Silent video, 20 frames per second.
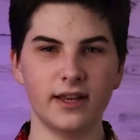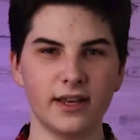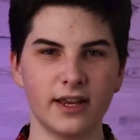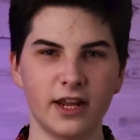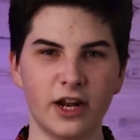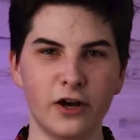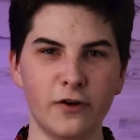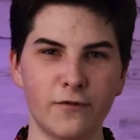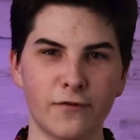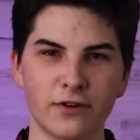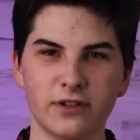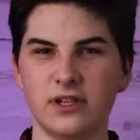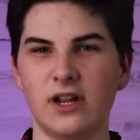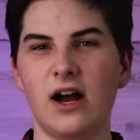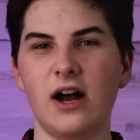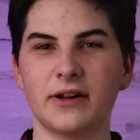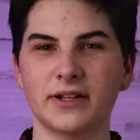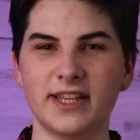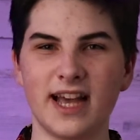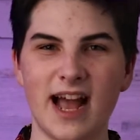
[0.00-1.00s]
You know, for
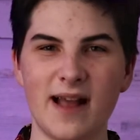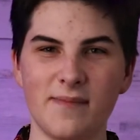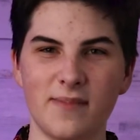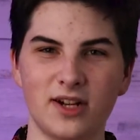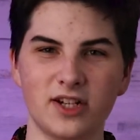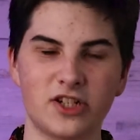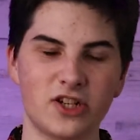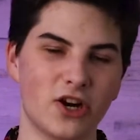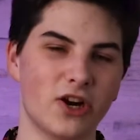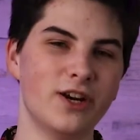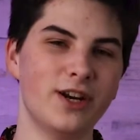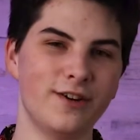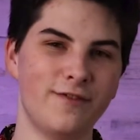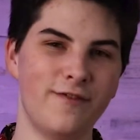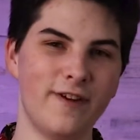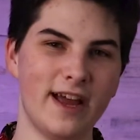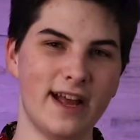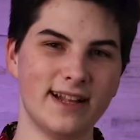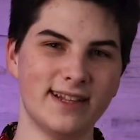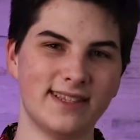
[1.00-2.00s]
longtime Uncharted
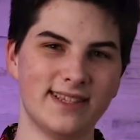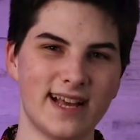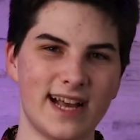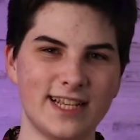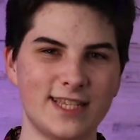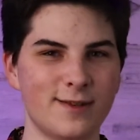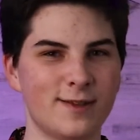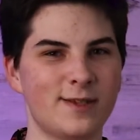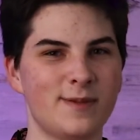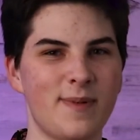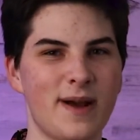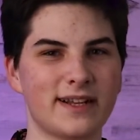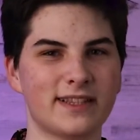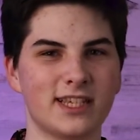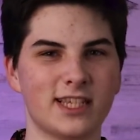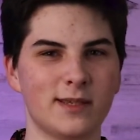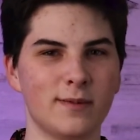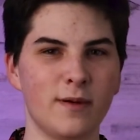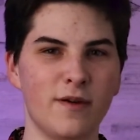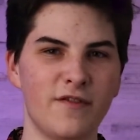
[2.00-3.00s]
fans, I suspect
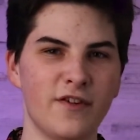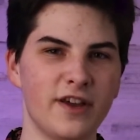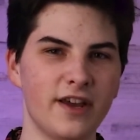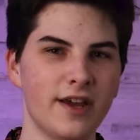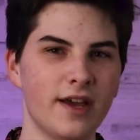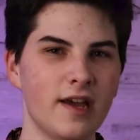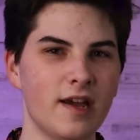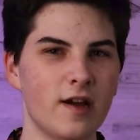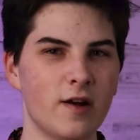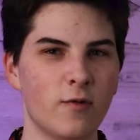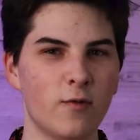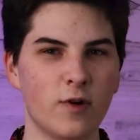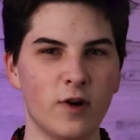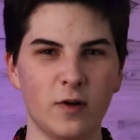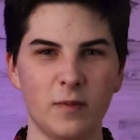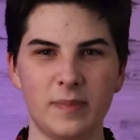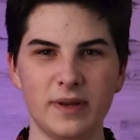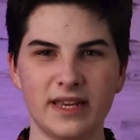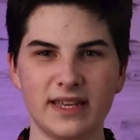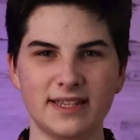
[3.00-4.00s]
this movie will
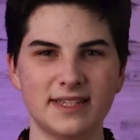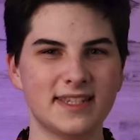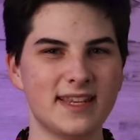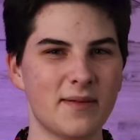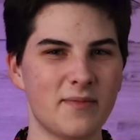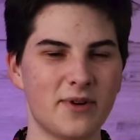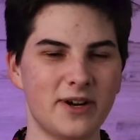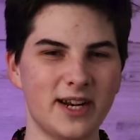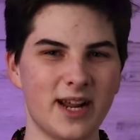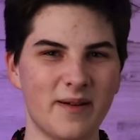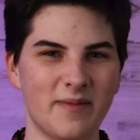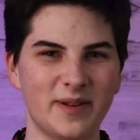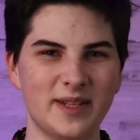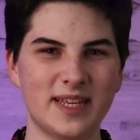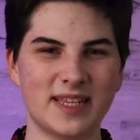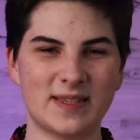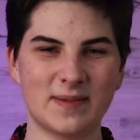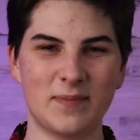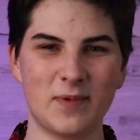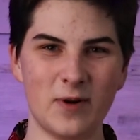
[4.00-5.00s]
be somewhat of a
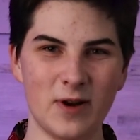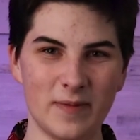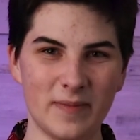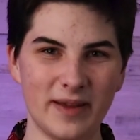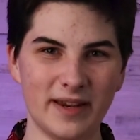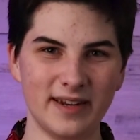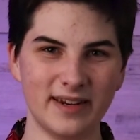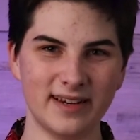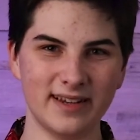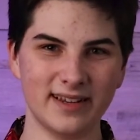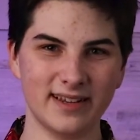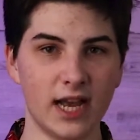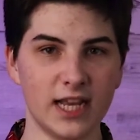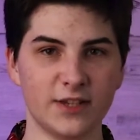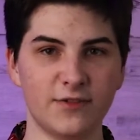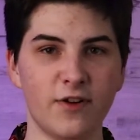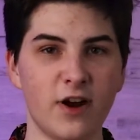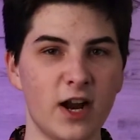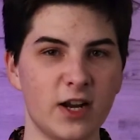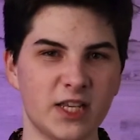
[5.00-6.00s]
disappointment. As
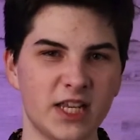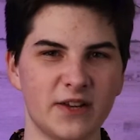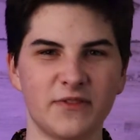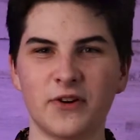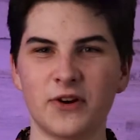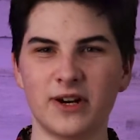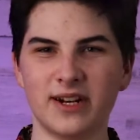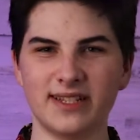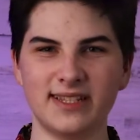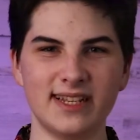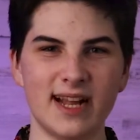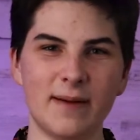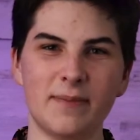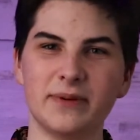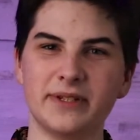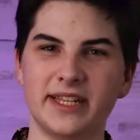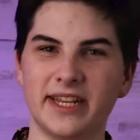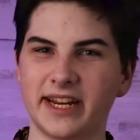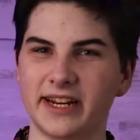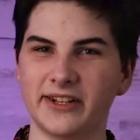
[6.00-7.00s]
far as I've heard, it's not
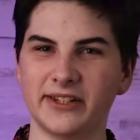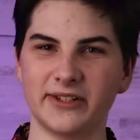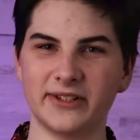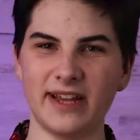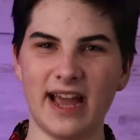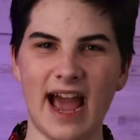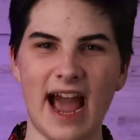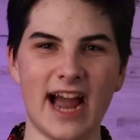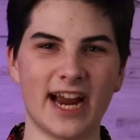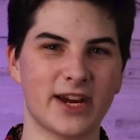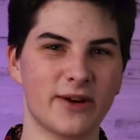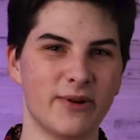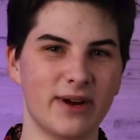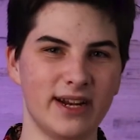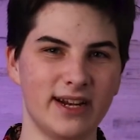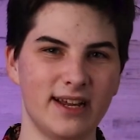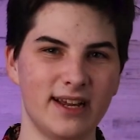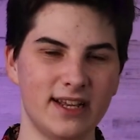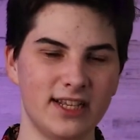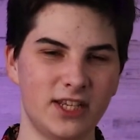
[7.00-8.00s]
particularly
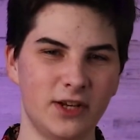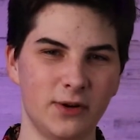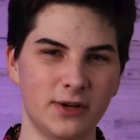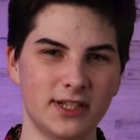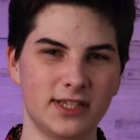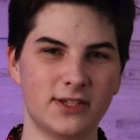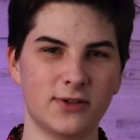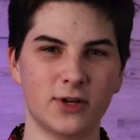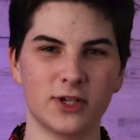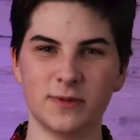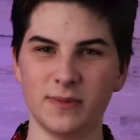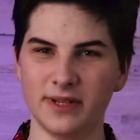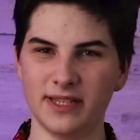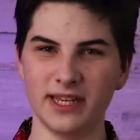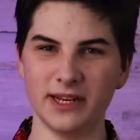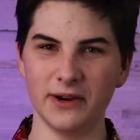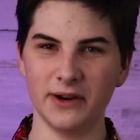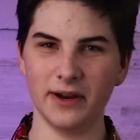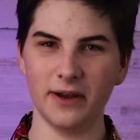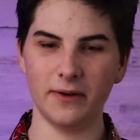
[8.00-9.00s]
accurate to its source
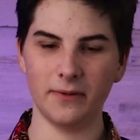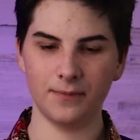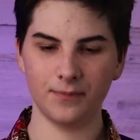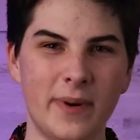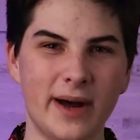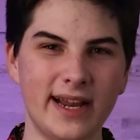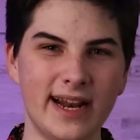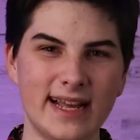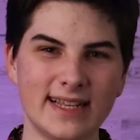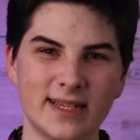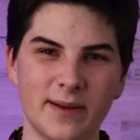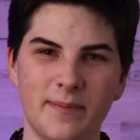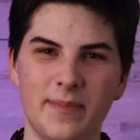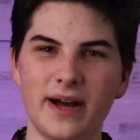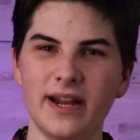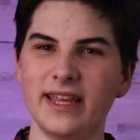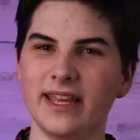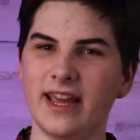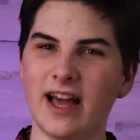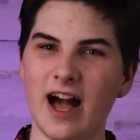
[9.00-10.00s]
material. But as a
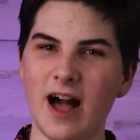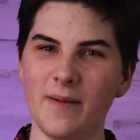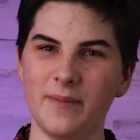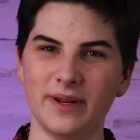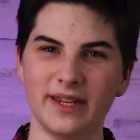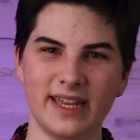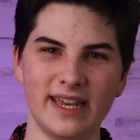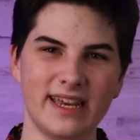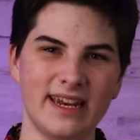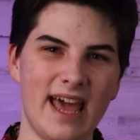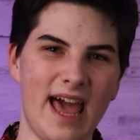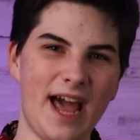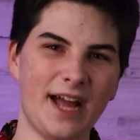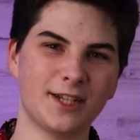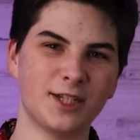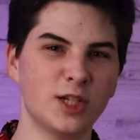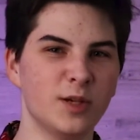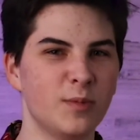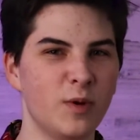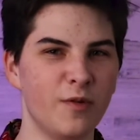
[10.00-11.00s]
buddy comedy and
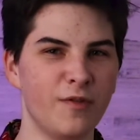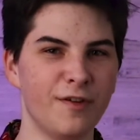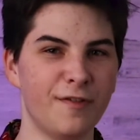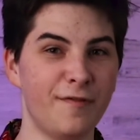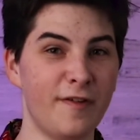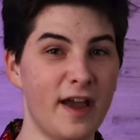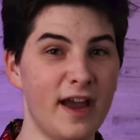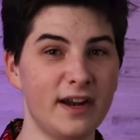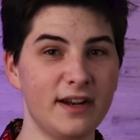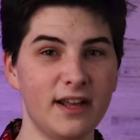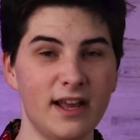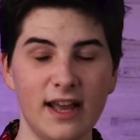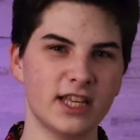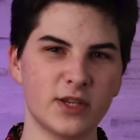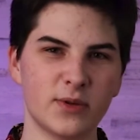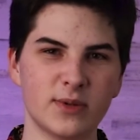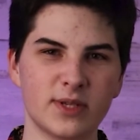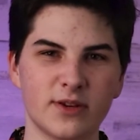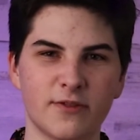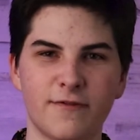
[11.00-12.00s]
action movie fan, this
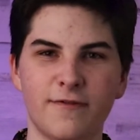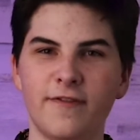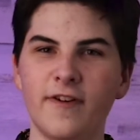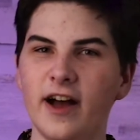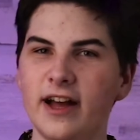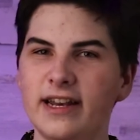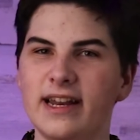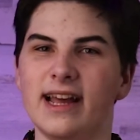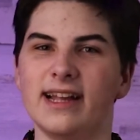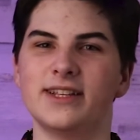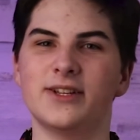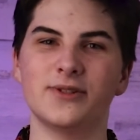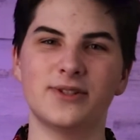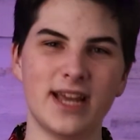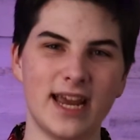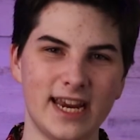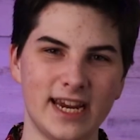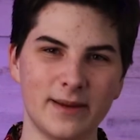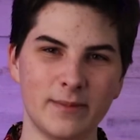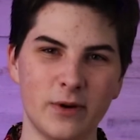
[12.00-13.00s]
was a fun,
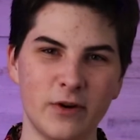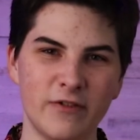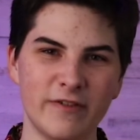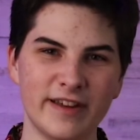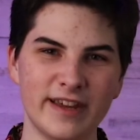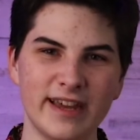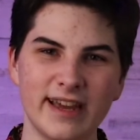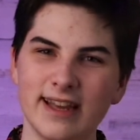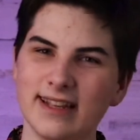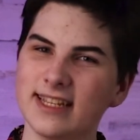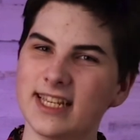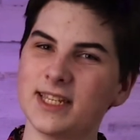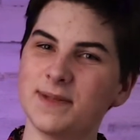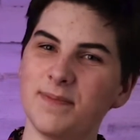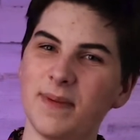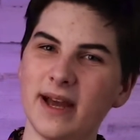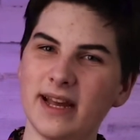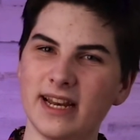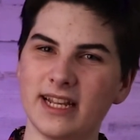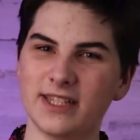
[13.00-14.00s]
entertaining movie
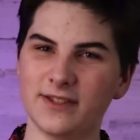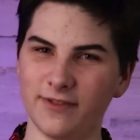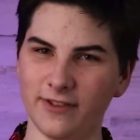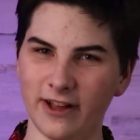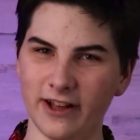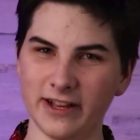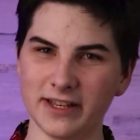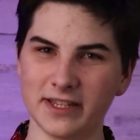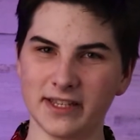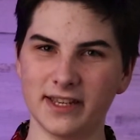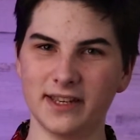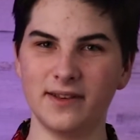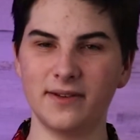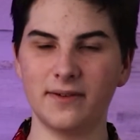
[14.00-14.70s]
despite its flaws.